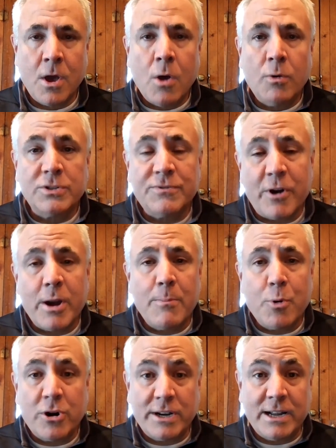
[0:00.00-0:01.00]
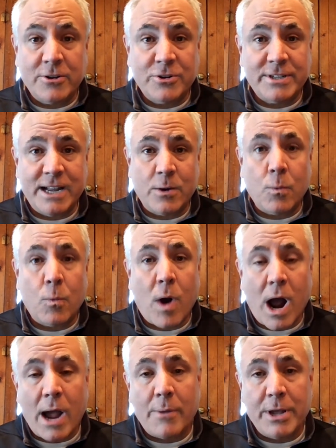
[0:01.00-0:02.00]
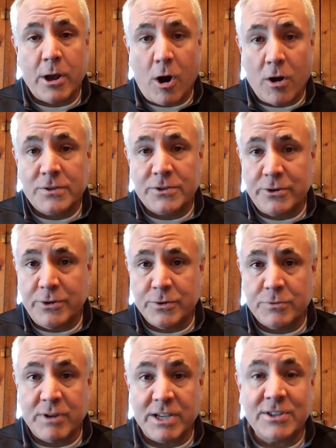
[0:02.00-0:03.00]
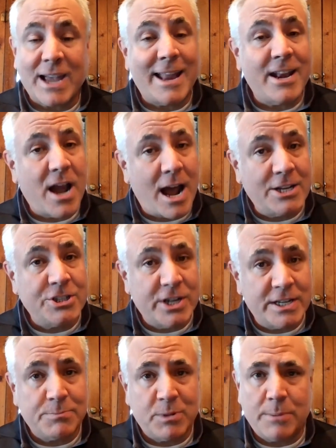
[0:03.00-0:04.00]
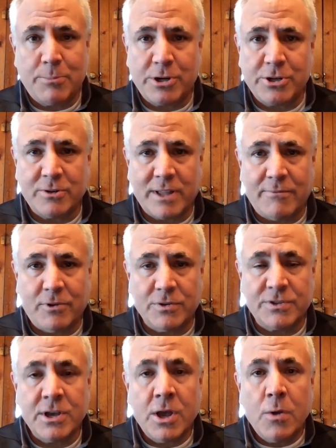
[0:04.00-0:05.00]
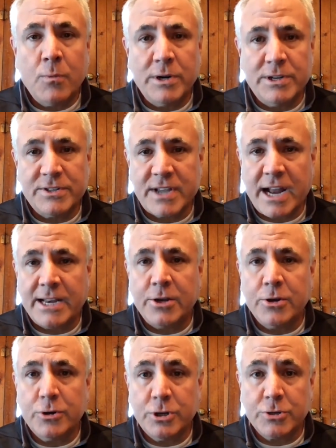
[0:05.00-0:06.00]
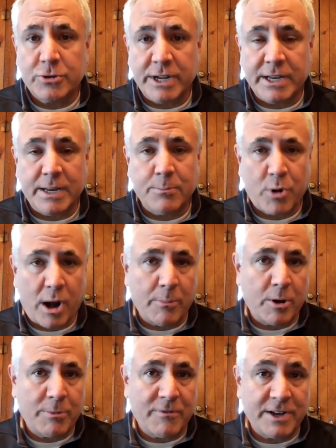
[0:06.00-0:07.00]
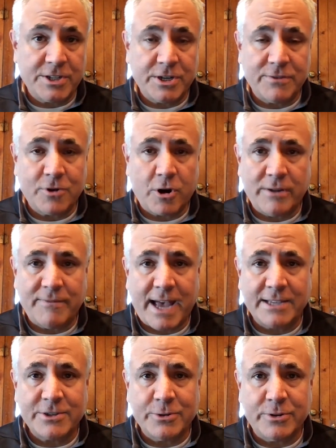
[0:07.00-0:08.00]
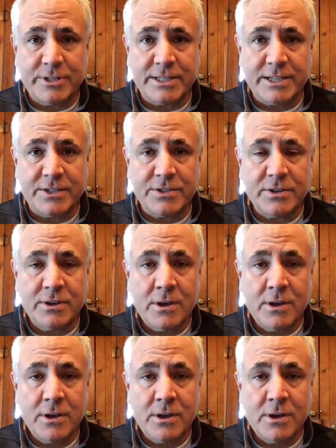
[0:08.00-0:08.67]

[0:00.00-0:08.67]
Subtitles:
Well, it's very important to understand why we also use risk and not just blood pressure levels when deciding who to treat in primary prevention of cardiovascular disease.